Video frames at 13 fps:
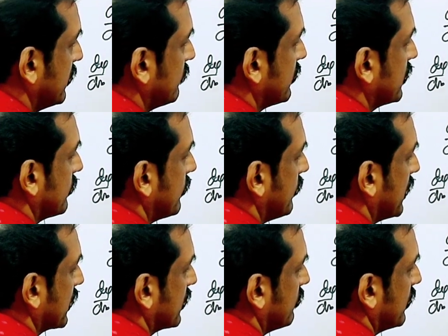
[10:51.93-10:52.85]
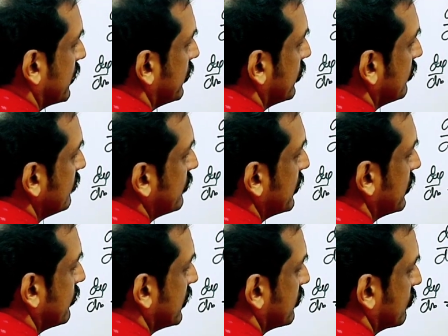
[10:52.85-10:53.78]
If you have 1 num,
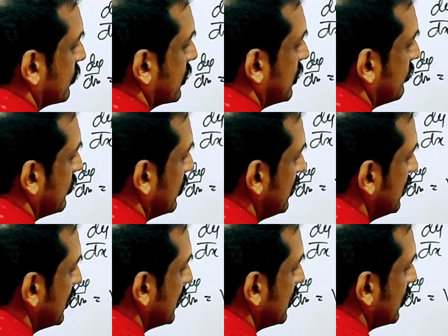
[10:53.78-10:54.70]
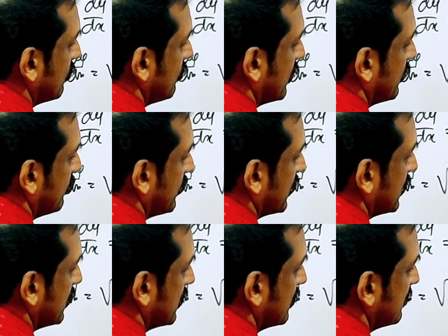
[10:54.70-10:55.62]
y square ambol, 1
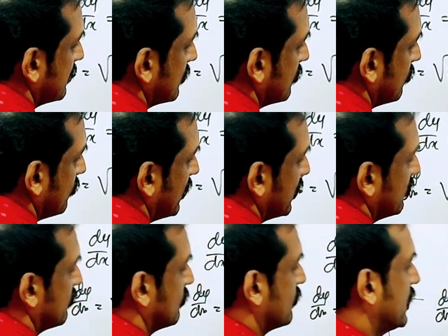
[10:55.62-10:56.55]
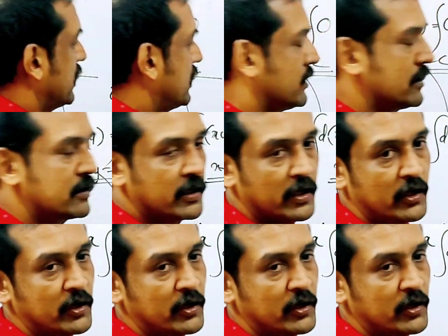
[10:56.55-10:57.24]
minus y square. That